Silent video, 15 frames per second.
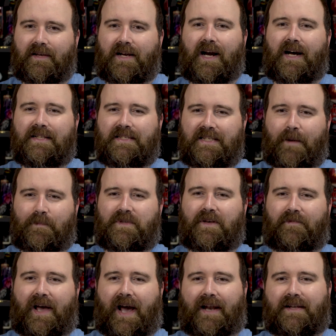concept
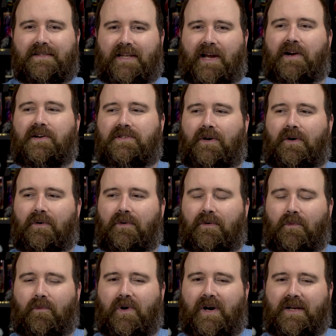of that scare
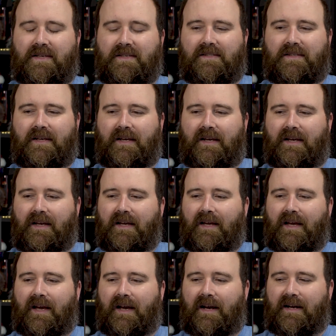zone was
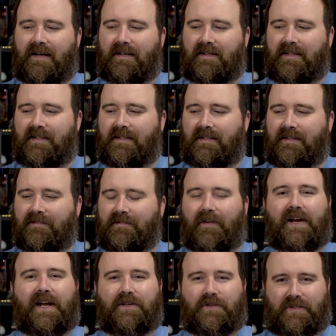
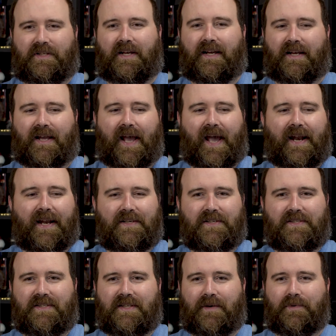very interesting, and it
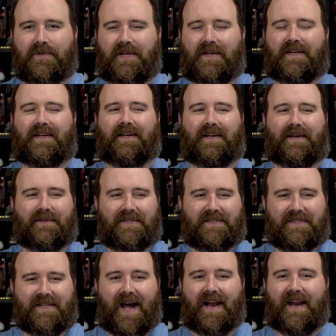was
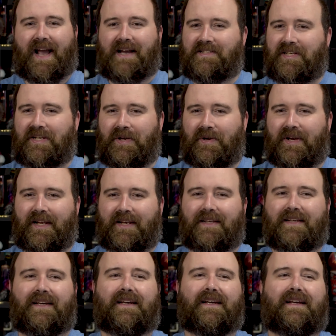just not executed
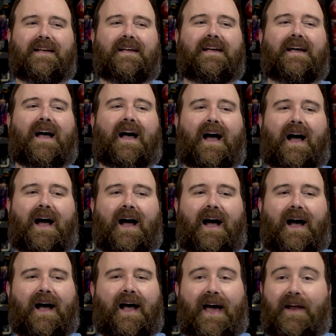
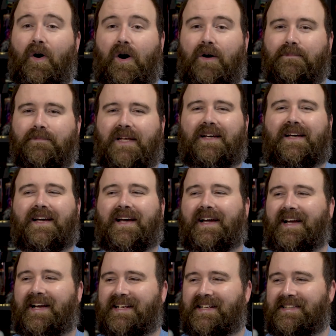at all.
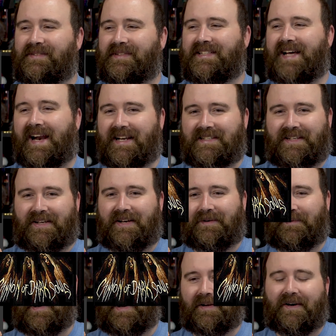It was not
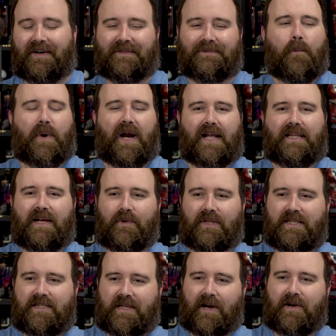executed well at all. But I think with
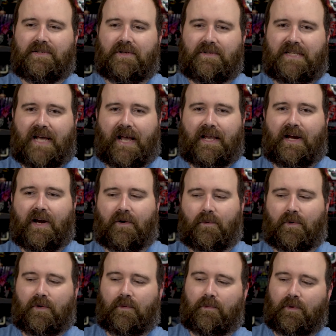the scare zones that year,
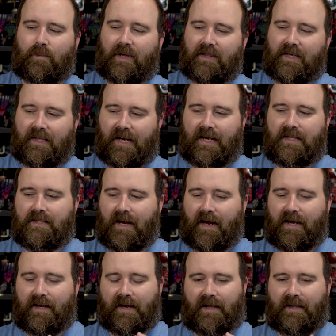well, the one thing that
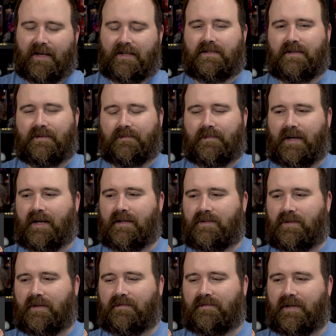I like to
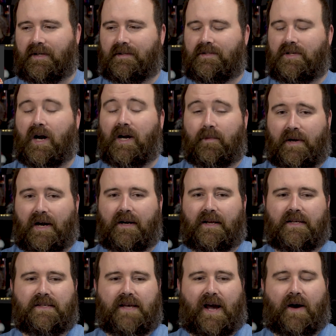sort of talk about
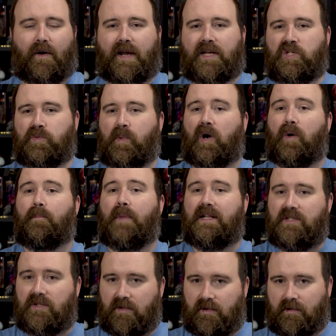is how
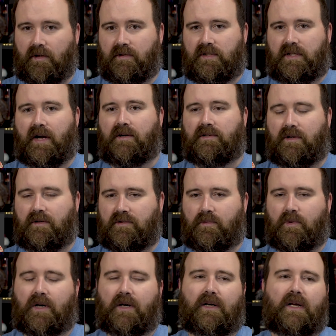experimental those scare zones
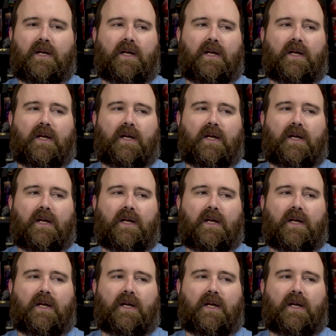were.